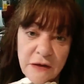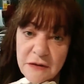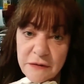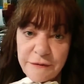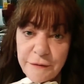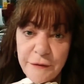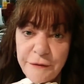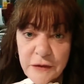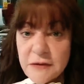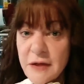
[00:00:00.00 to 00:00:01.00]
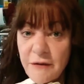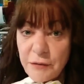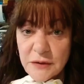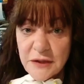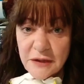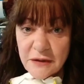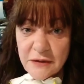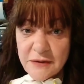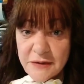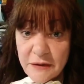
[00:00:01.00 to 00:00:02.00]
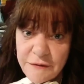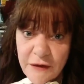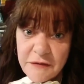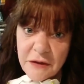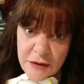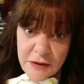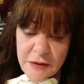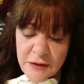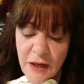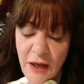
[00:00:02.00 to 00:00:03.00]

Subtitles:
it to a full fuse at 1475 degrees.